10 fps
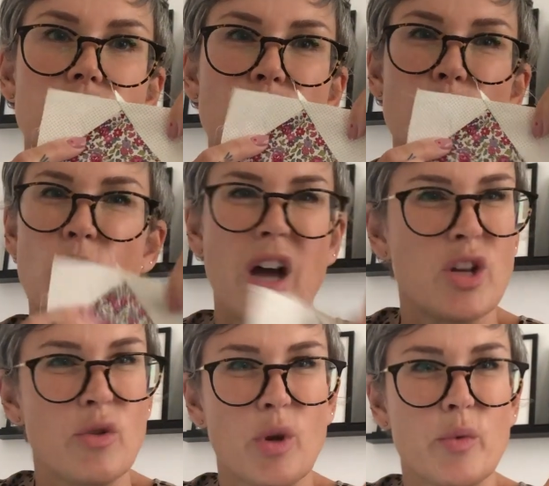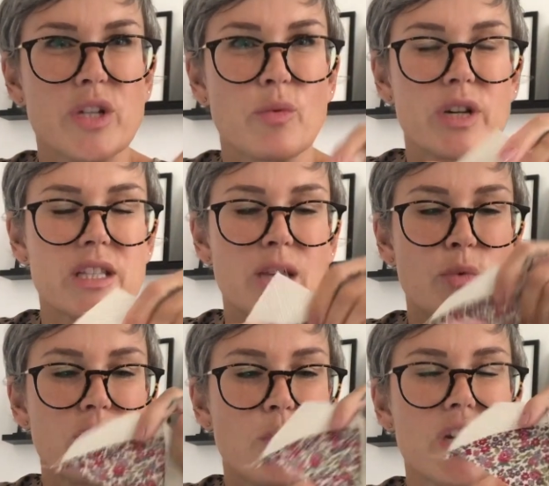goose. I don't know which one is it.
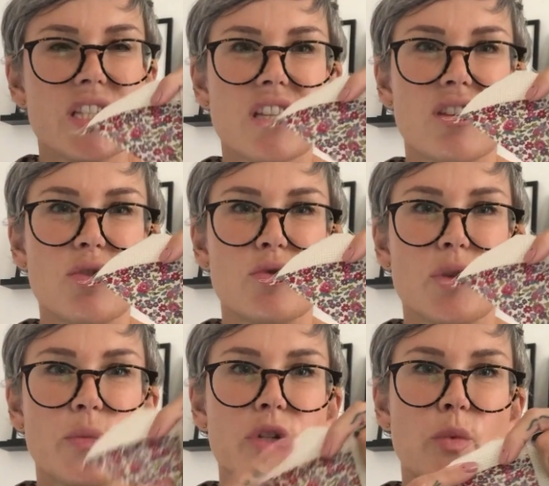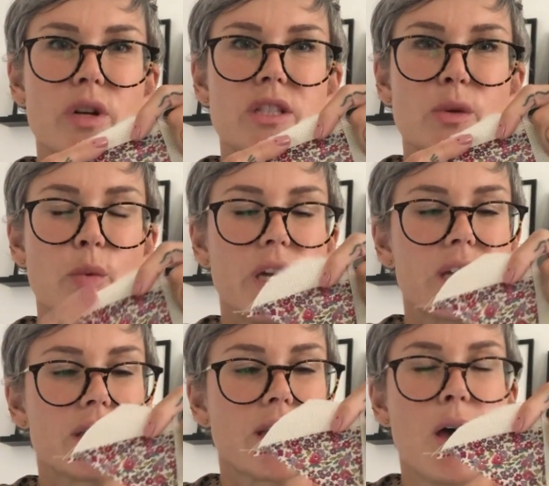Which one is the goose and which one is the
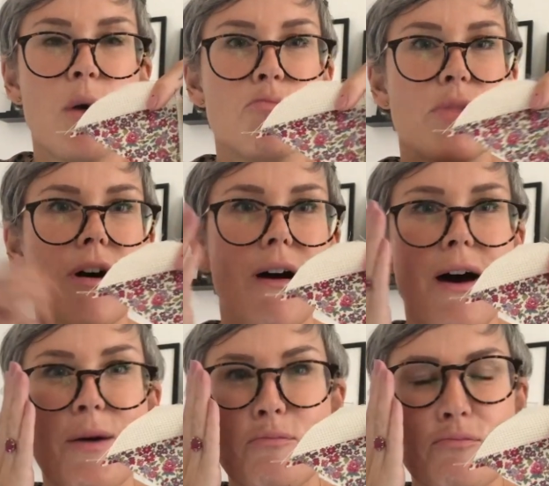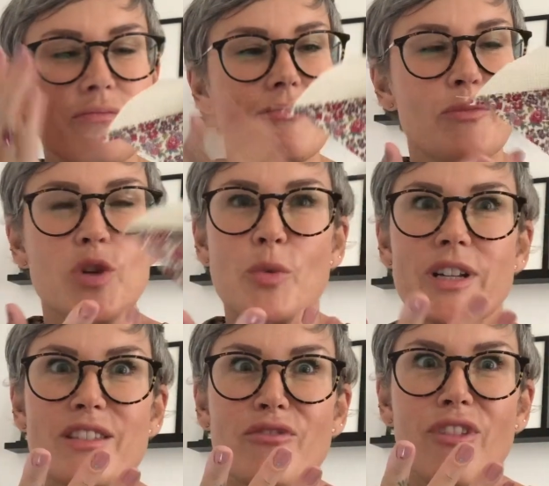wings? But which one
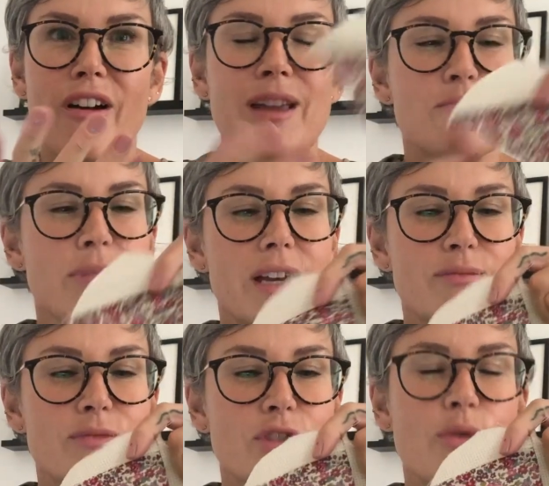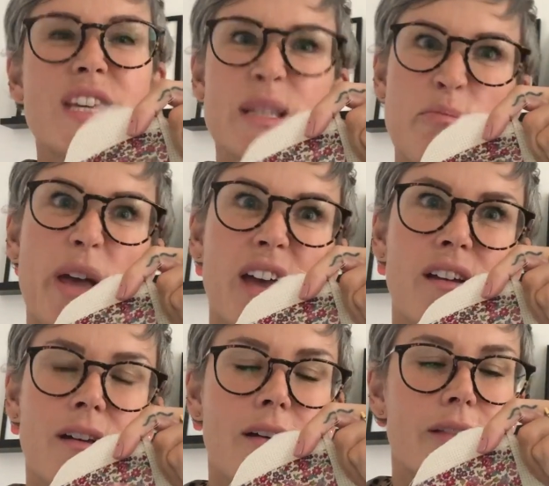is the flying bit? So this bit,
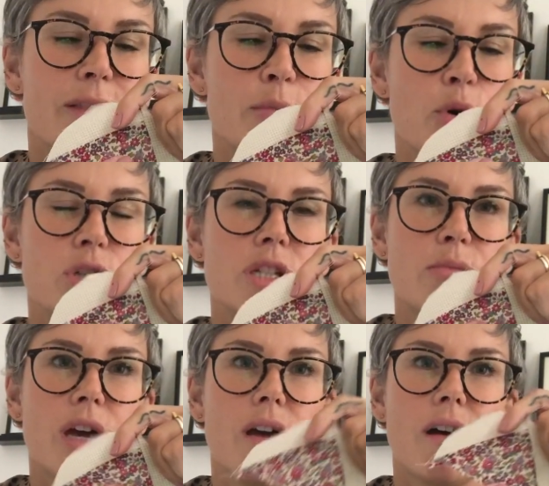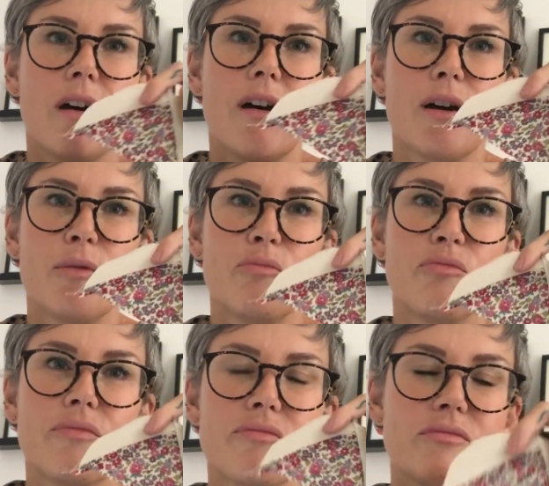the pointy bit,
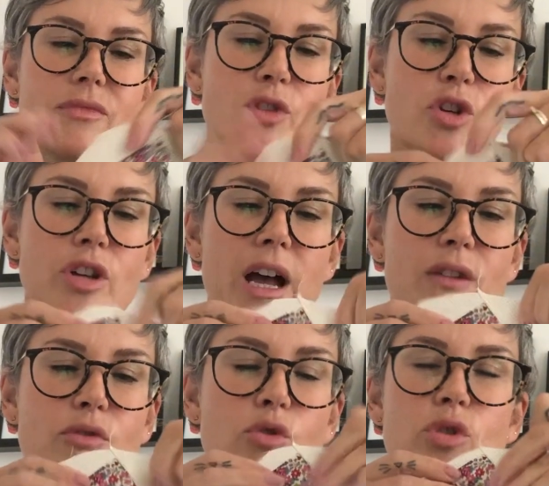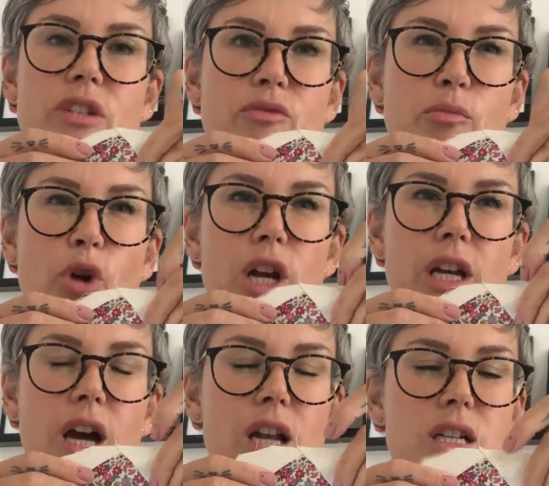you could have all different brightly
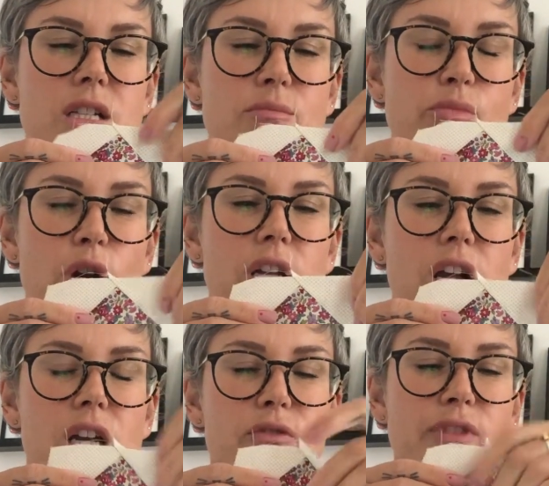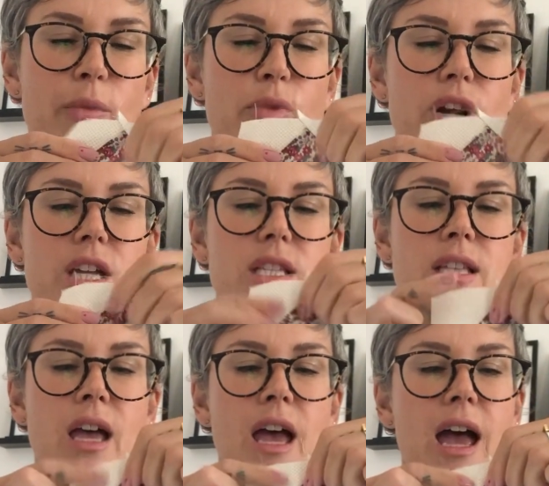coloured fabrics,
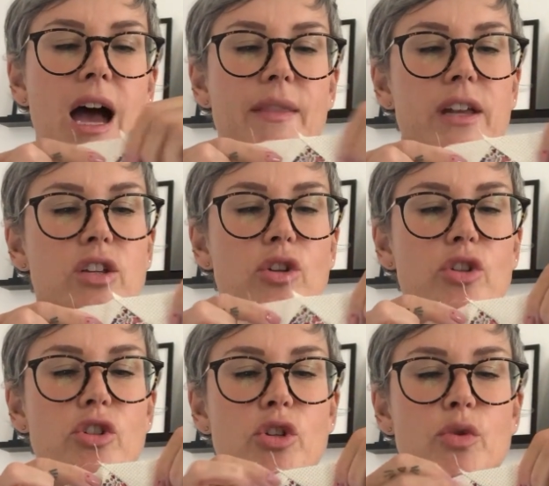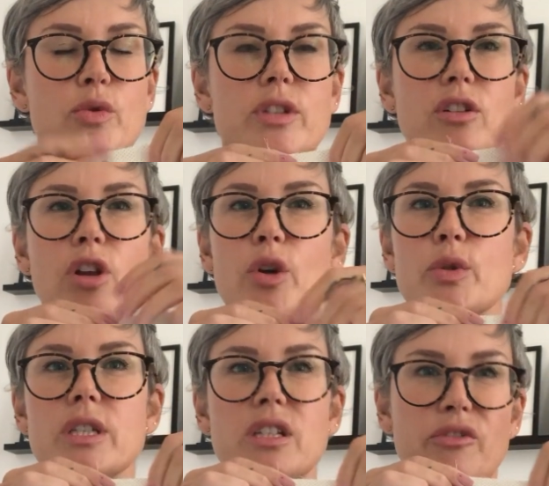and then you could use
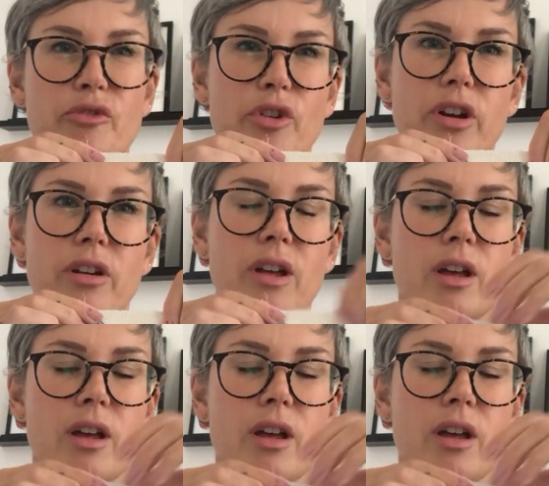loads of different